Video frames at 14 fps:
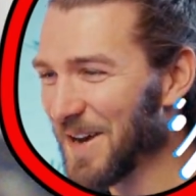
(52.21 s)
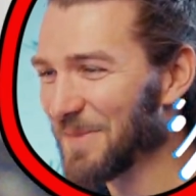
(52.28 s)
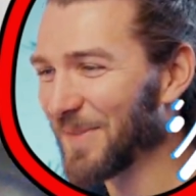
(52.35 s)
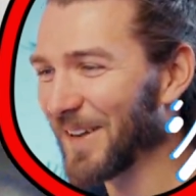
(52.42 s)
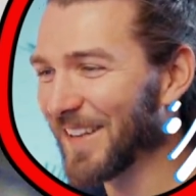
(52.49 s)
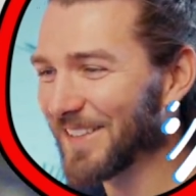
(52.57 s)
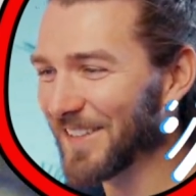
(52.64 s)

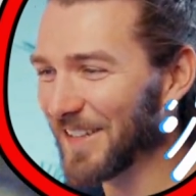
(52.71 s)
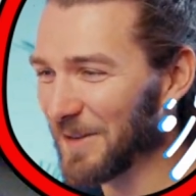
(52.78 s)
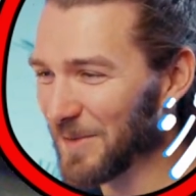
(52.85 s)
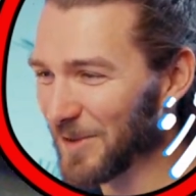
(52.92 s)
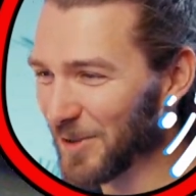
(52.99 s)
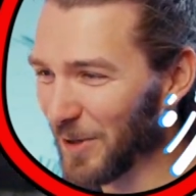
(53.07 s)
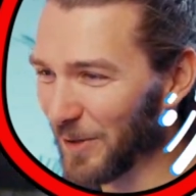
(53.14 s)
But let
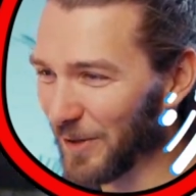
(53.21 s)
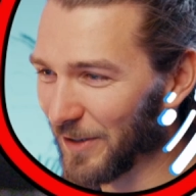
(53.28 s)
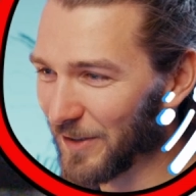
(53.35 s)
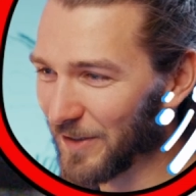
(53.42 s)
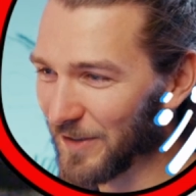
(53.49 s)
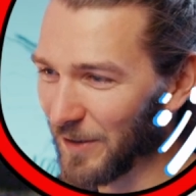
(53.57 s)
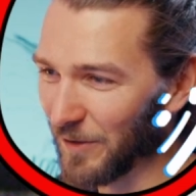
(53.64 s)
me show you.
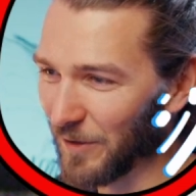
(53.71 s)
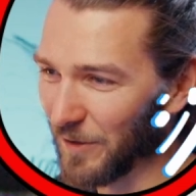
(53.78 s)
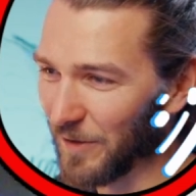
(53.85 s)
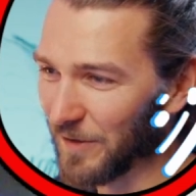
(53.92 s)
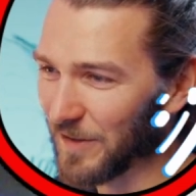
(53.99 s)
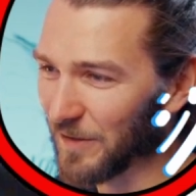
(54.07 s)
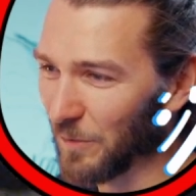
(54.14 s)
See, so
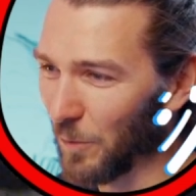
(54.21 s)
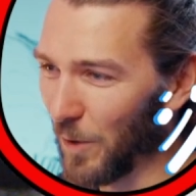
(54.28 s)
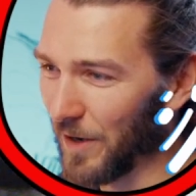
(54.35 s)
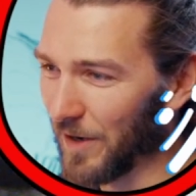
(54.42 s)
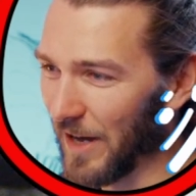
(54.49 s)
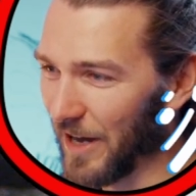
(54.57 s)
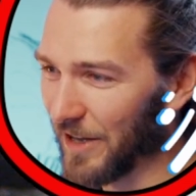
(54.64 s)
this is
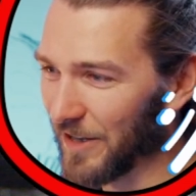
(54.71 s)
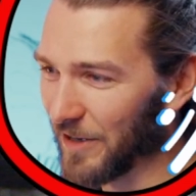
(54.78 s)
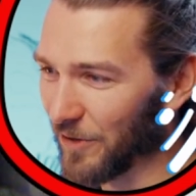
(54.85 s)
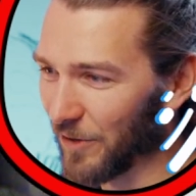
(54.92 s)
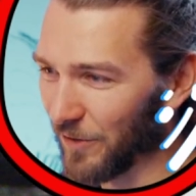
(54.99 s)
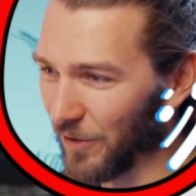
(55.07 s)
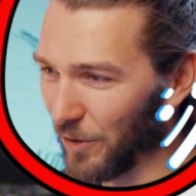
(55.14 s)
one eye
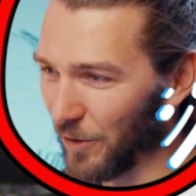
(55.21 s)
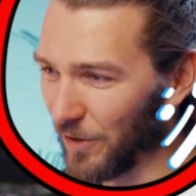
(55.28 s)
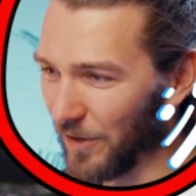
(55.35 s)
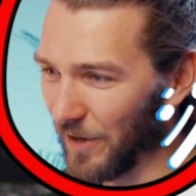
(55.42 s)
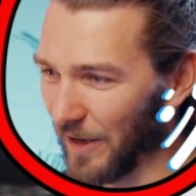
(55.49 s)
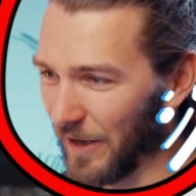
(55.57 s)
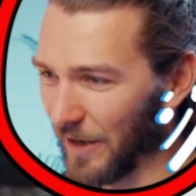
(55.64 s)
here on the
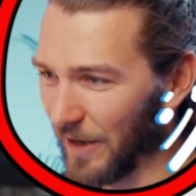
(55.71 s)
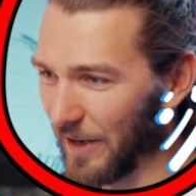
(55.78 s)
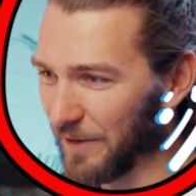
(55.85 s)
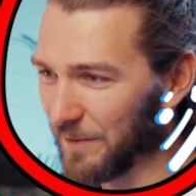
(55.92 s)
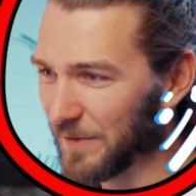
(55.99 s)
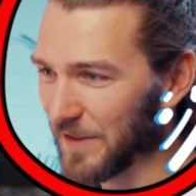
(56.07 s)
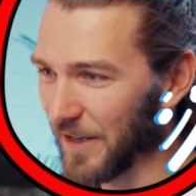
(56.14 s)

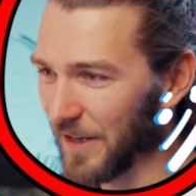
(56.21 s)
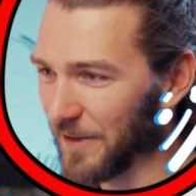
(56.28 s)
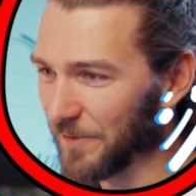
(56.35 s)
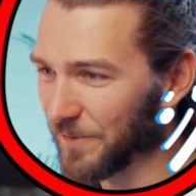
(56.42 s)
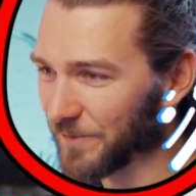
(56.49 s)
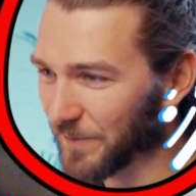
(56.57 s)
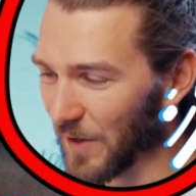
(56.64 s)
left side,
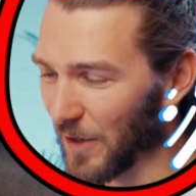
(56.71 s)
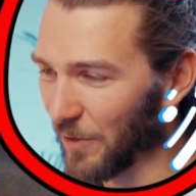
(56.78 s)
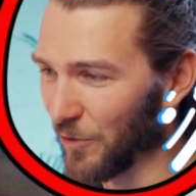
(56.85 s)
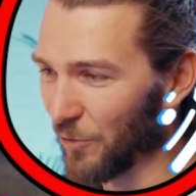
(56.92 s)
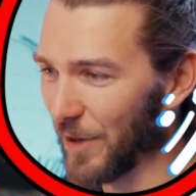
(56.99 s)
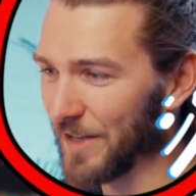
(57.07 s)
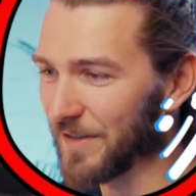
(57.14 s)
on
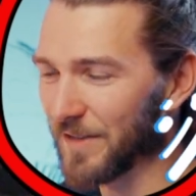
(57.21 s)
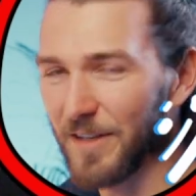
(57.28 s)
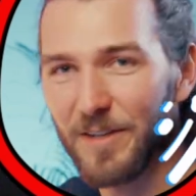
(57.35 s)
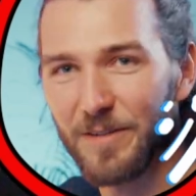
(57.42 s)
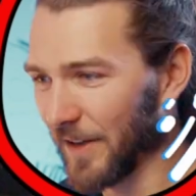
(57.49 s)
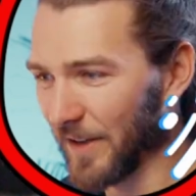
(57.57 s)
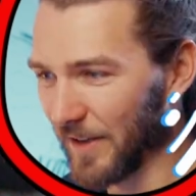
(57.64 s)
the right side.
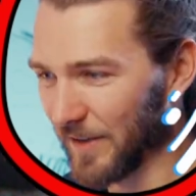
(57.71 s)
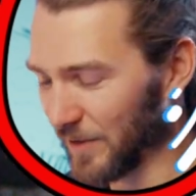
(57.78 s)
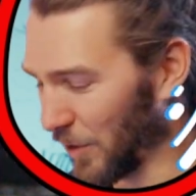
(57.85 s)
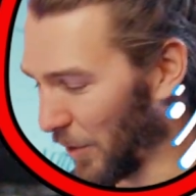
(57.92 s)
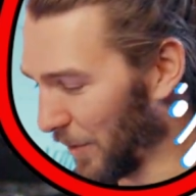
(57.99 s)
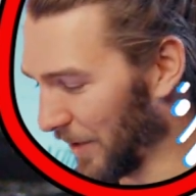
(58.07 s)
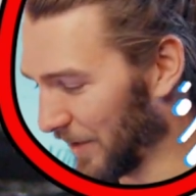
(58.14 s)

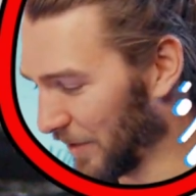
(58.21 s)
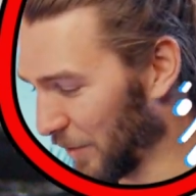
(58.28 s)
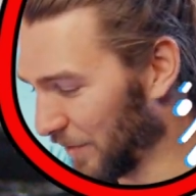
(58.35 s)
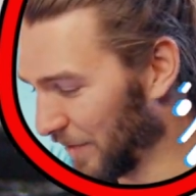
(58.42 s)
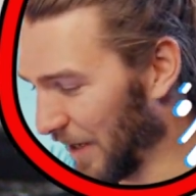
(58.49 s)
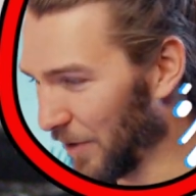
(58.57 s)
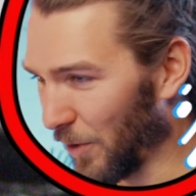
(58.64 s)
It
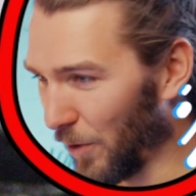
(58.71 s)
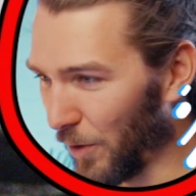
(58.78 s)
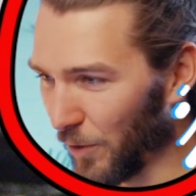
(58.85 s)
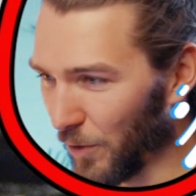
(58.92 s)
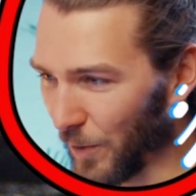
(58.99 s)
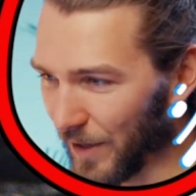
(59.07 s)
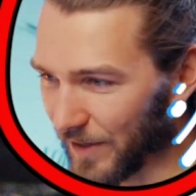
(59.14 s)
goes down all
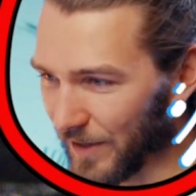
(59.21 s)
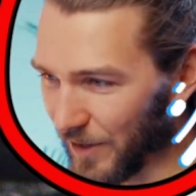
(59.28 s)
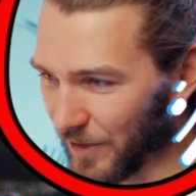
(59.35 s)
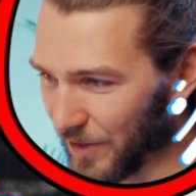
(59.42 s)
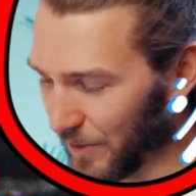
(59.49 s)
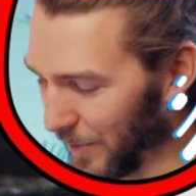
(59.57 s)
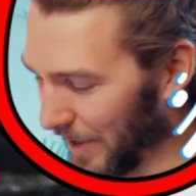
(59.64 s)
the way down
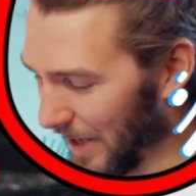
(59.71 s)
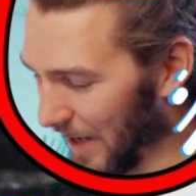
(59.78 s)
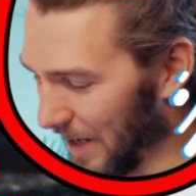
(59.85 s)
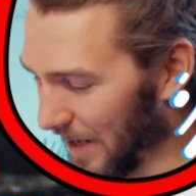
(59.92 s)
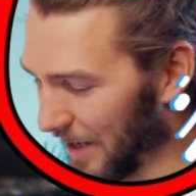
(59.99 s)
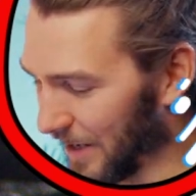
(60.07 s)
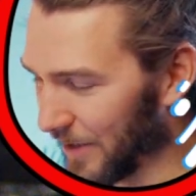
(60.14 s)
here
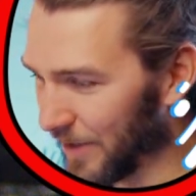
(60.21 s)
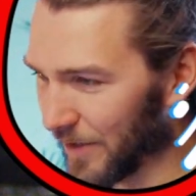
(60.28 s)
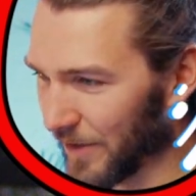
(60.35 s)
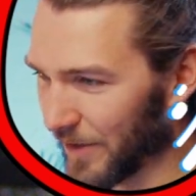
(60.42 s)
behind.